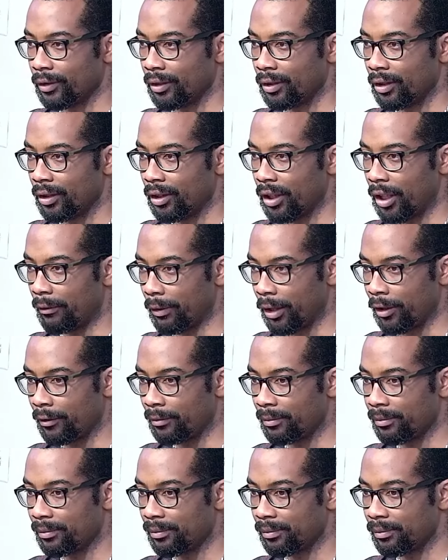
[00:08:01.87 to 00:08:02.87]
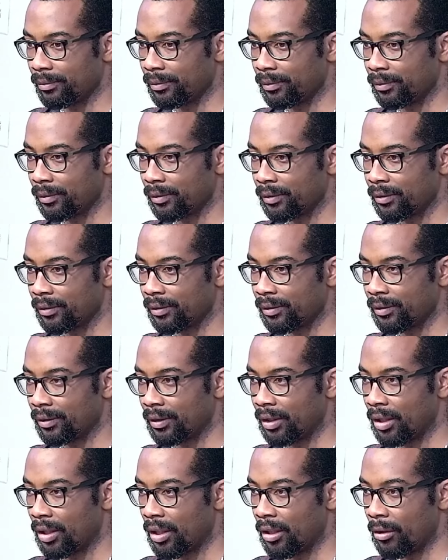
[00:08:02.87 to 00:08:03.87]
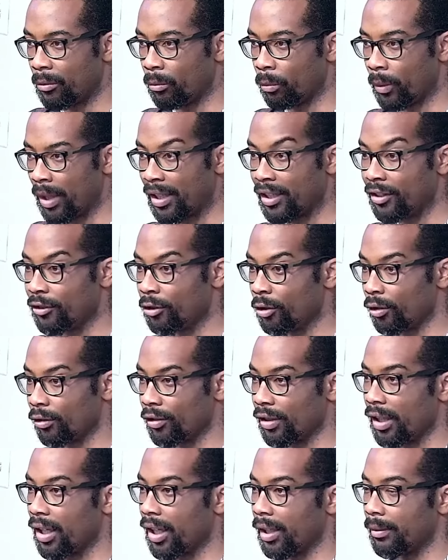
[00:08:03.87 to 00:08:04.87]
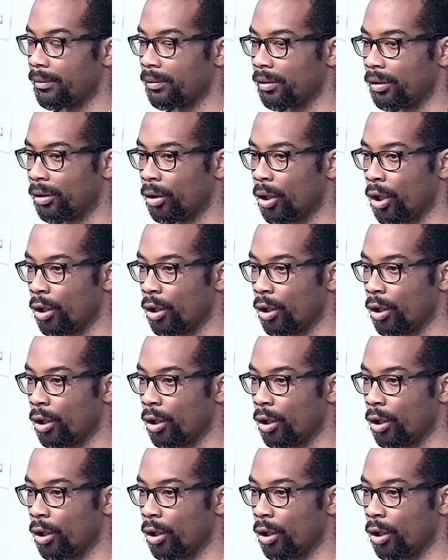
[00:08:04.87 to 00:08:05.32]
Amen? Amen. When it's your time, God will